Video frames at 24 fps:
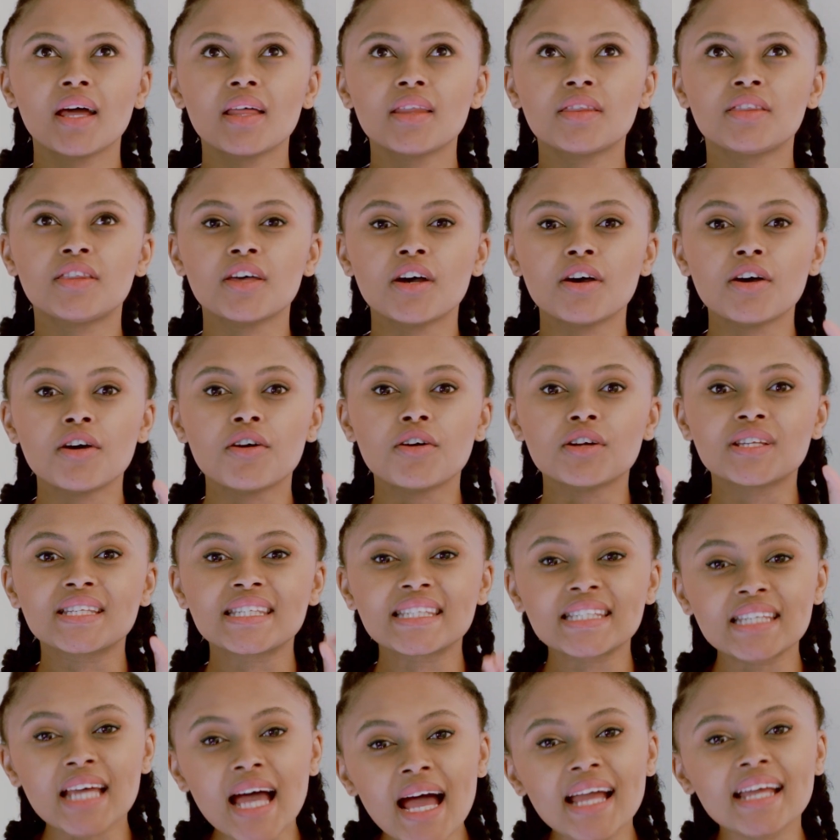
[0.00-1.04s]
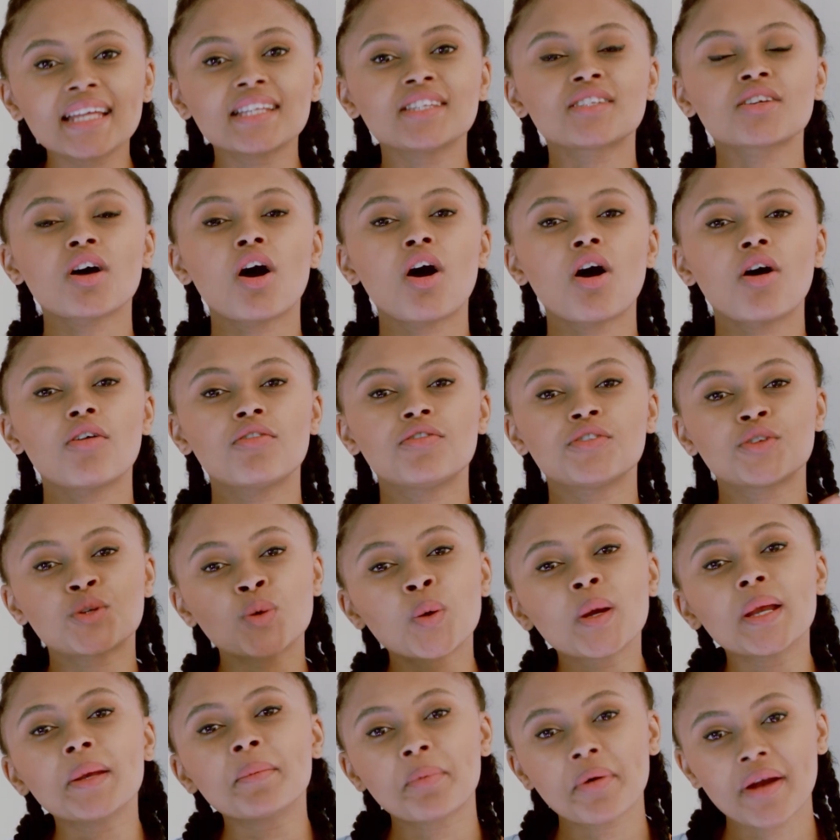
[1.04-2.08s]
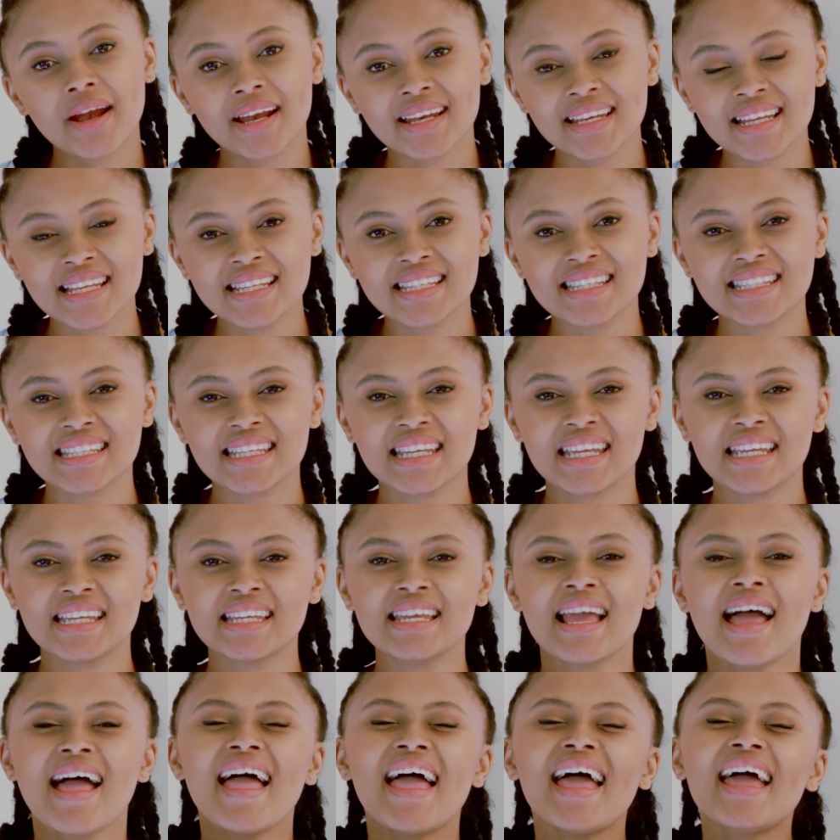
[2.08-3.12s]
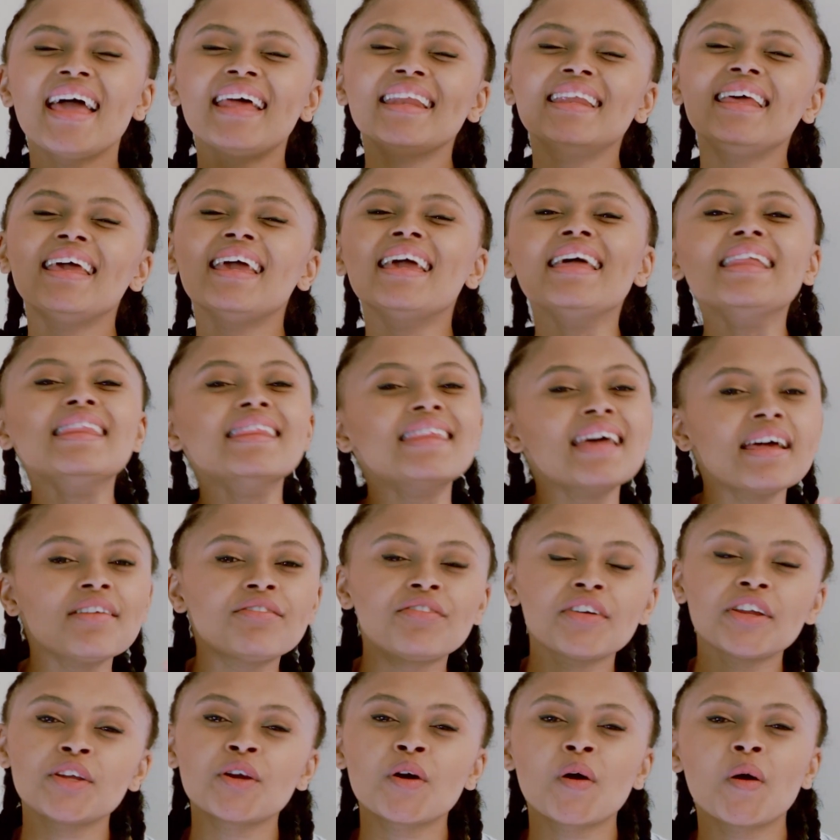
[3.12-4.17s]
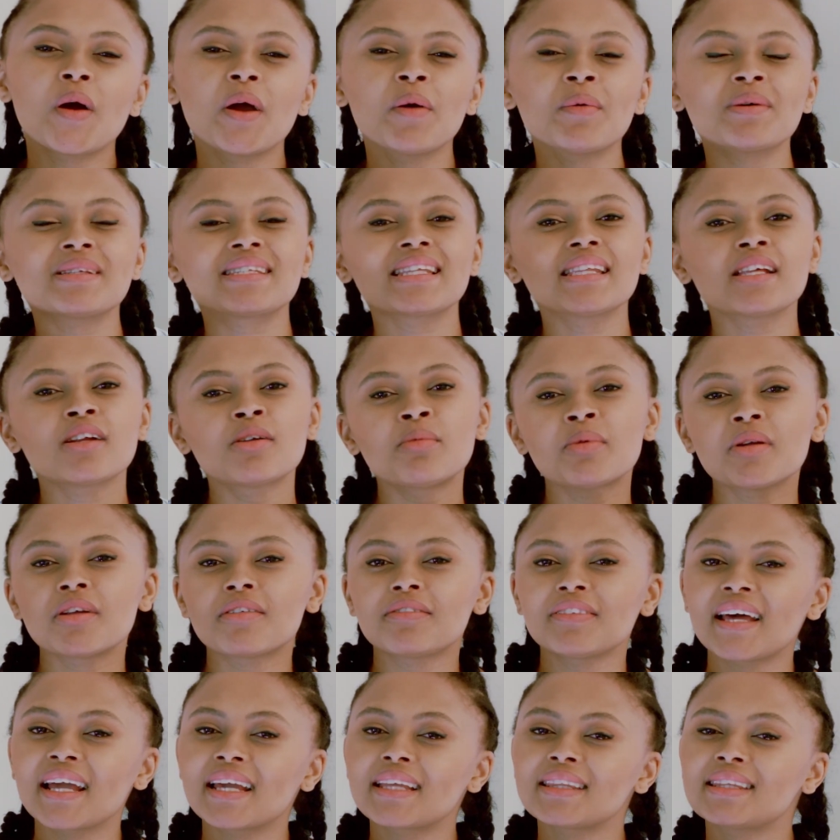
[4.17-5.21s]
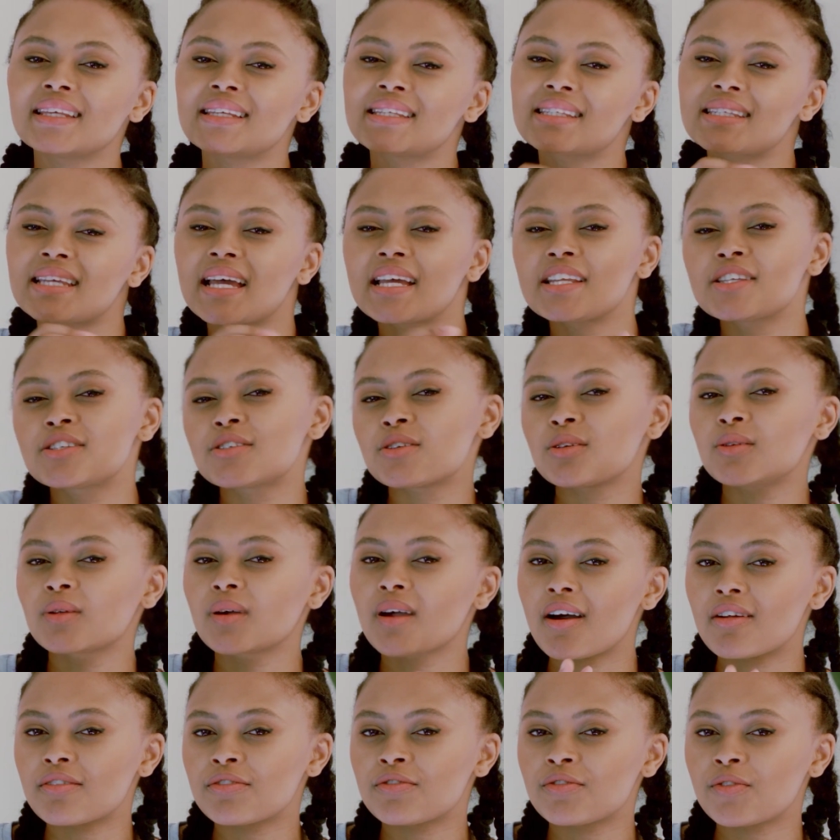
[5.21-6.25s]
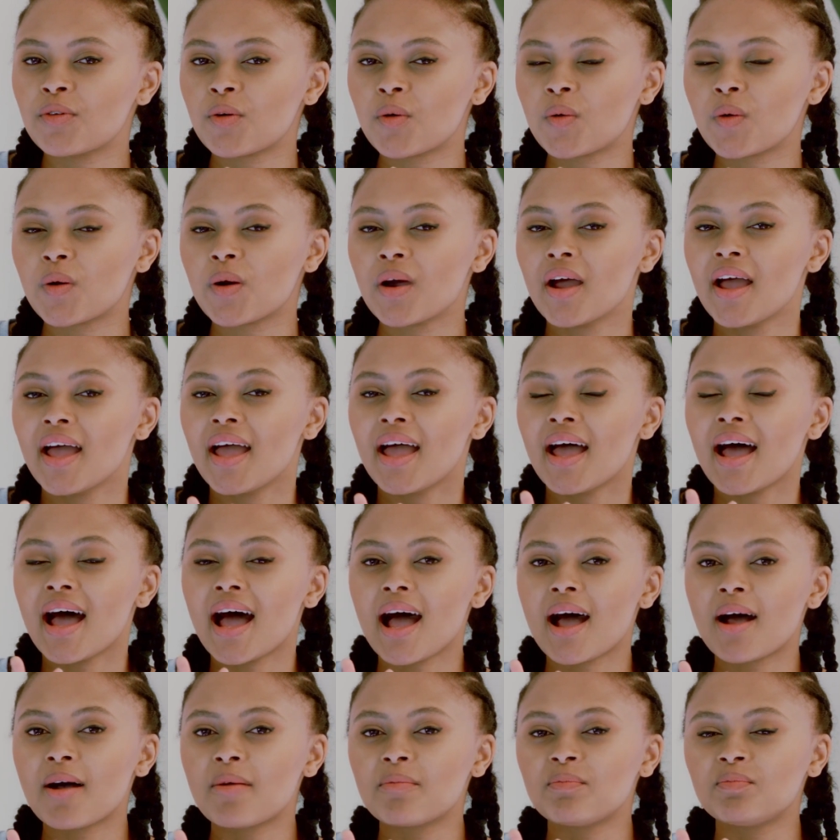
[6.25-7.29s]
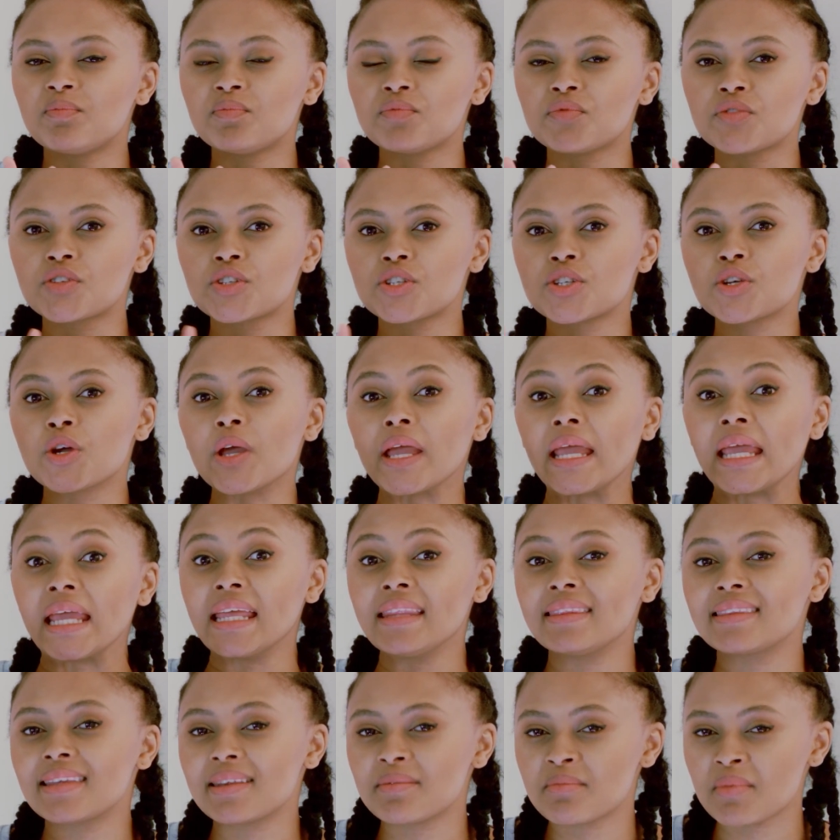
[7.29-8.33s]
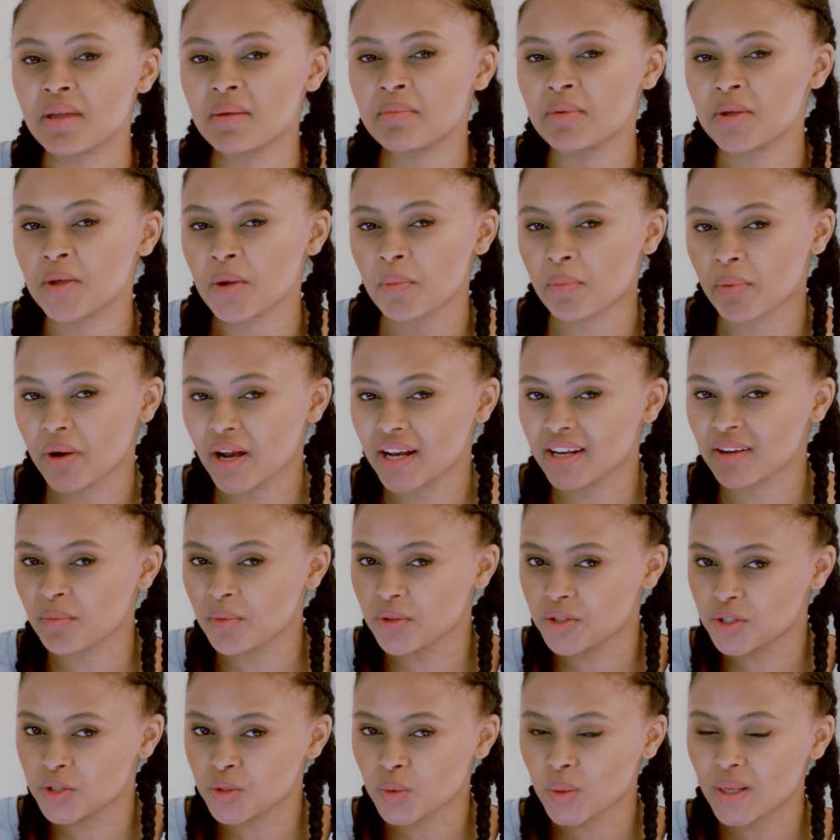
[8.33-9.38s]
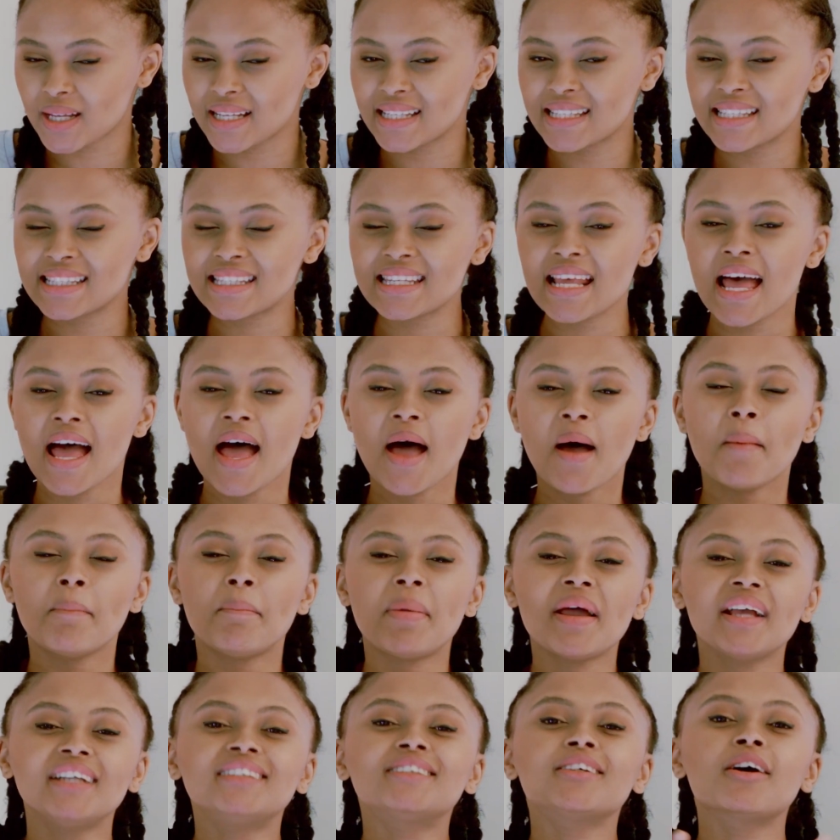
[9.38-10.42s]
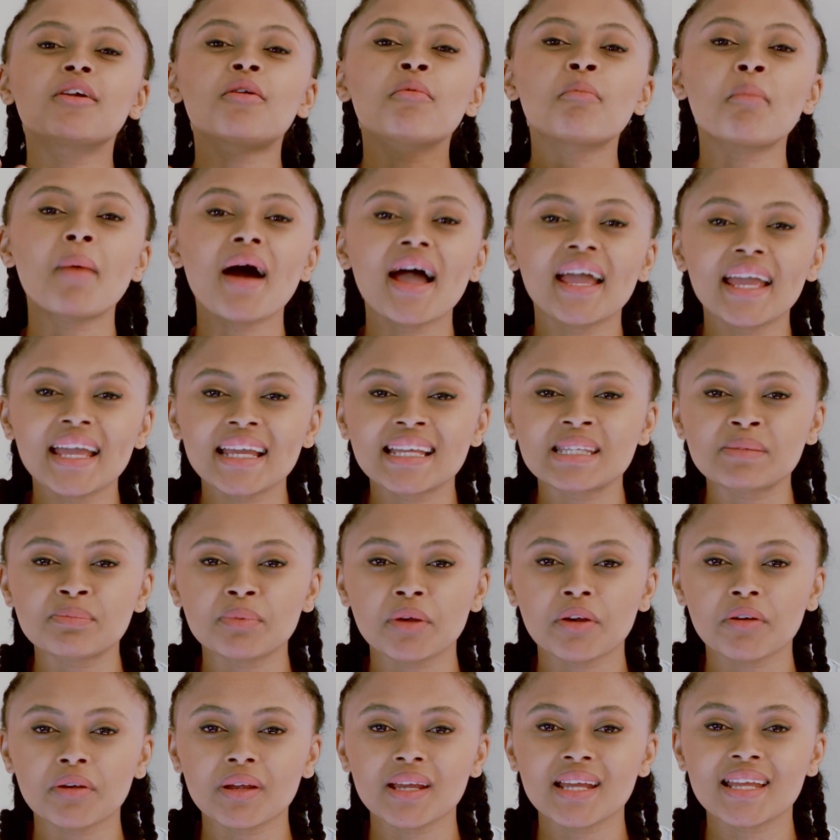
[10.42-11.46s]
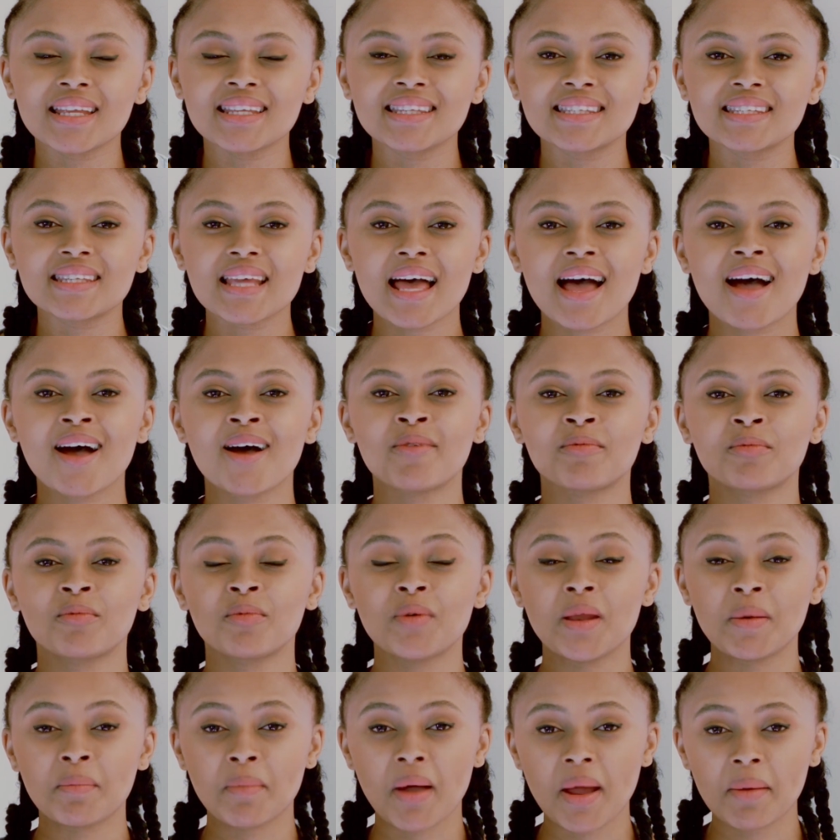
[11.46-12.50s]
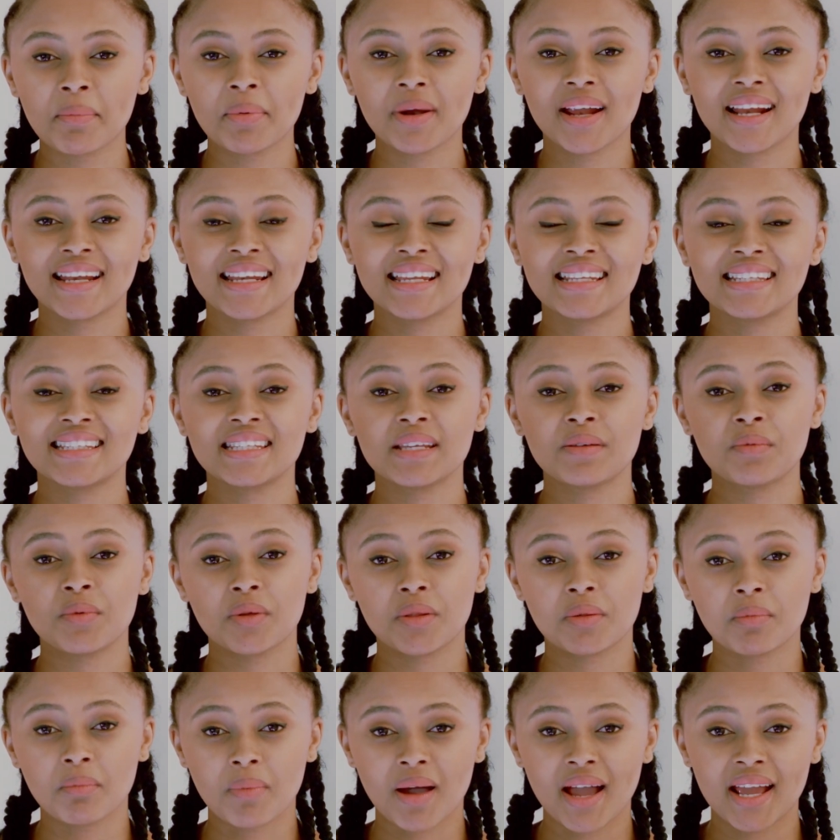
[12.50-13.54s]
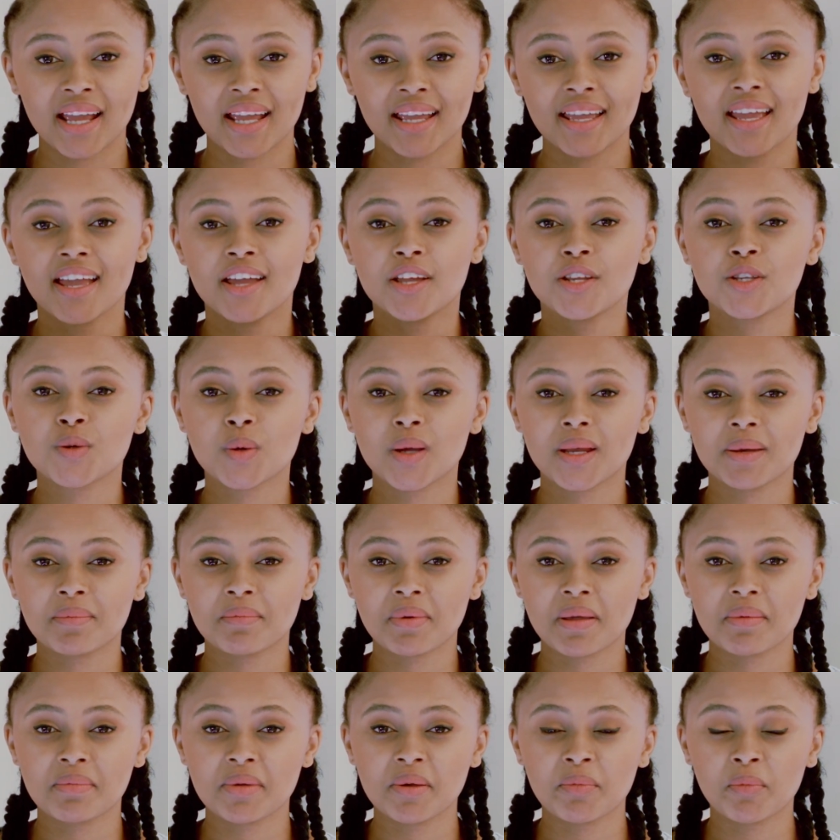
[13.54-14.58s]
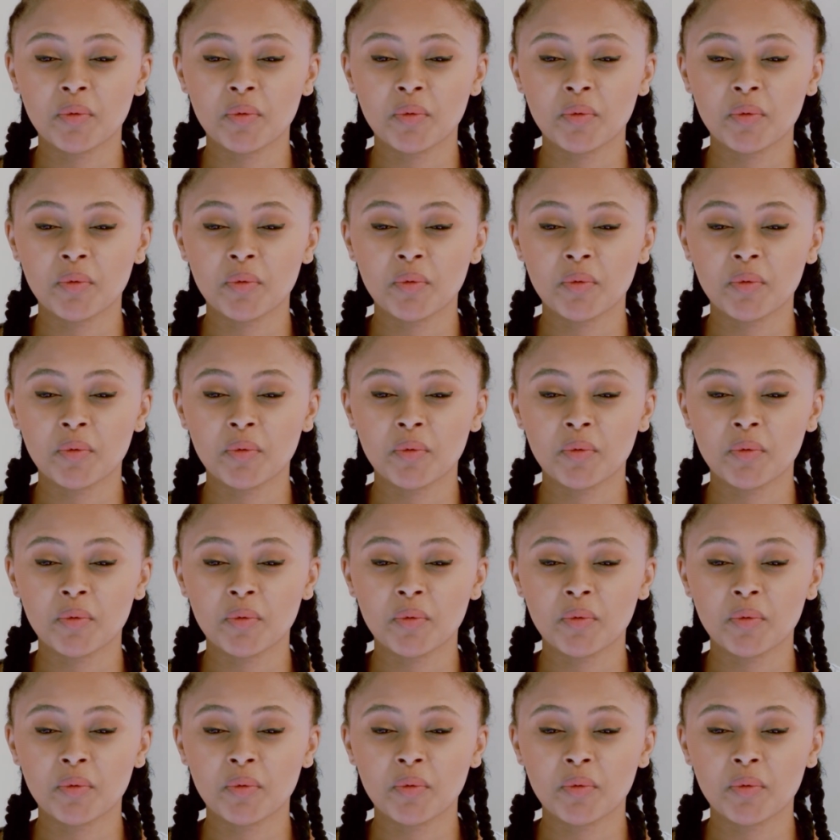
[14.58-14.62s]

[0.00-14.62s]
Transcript: the signs of twin pregnancy, and in that video, it was a little bit of like the signs to look out for to hint that maybe you're pregnant with twins, based on my experience in my pregnancy with my twin baby